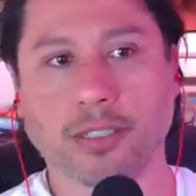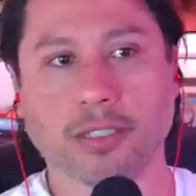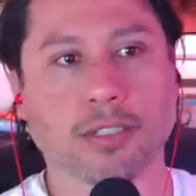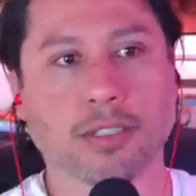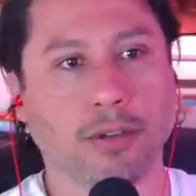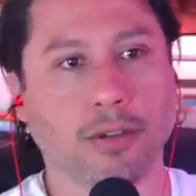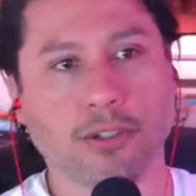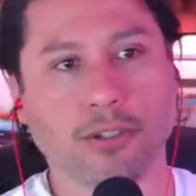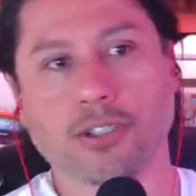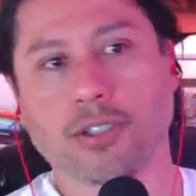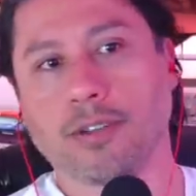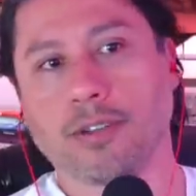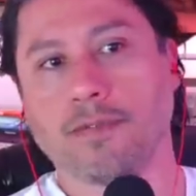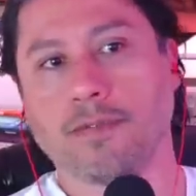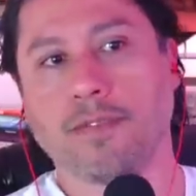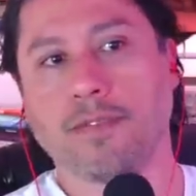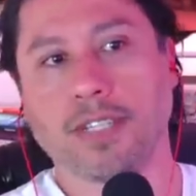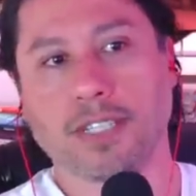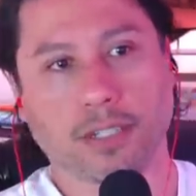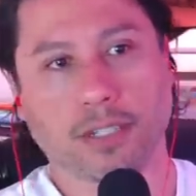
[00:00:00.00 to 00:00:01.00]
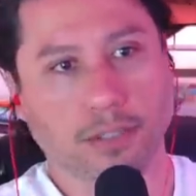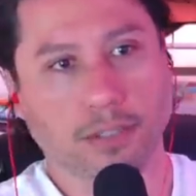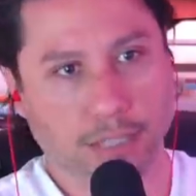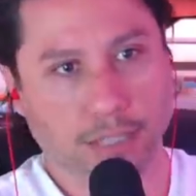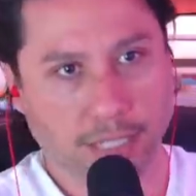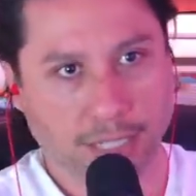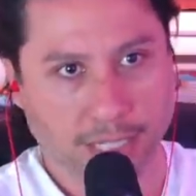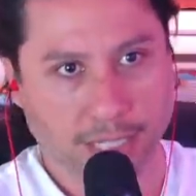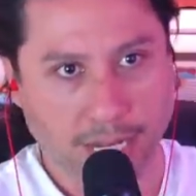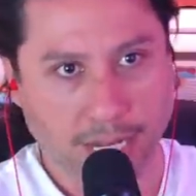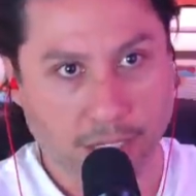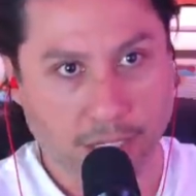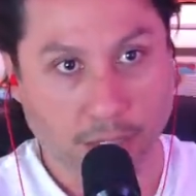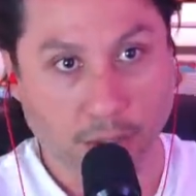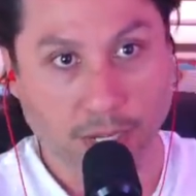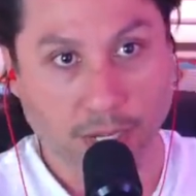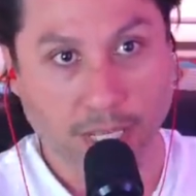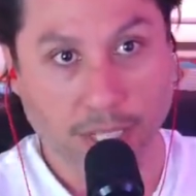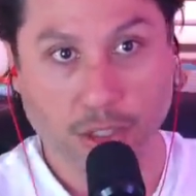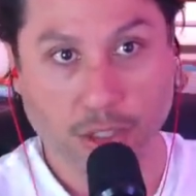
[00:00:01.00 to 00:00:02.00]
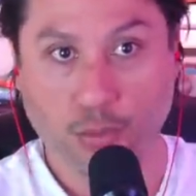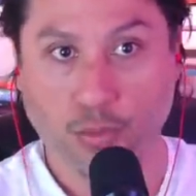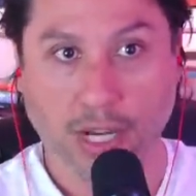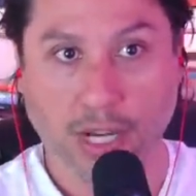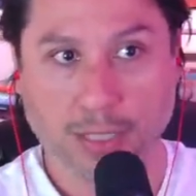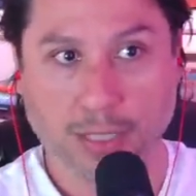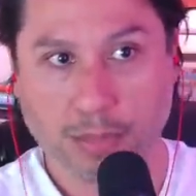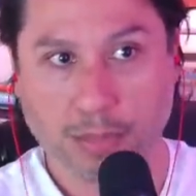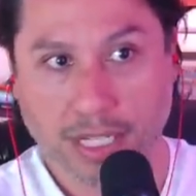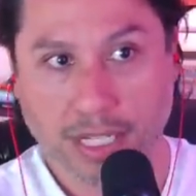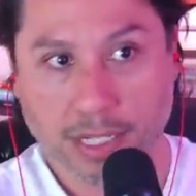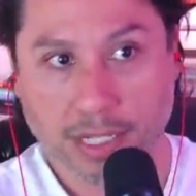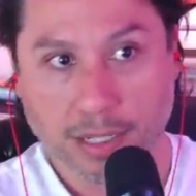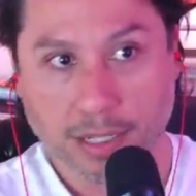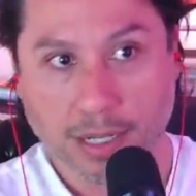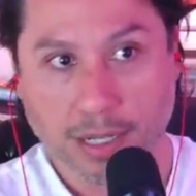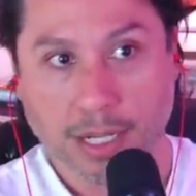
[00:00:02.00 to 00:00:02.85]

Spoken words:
social, physical success story that you want to be,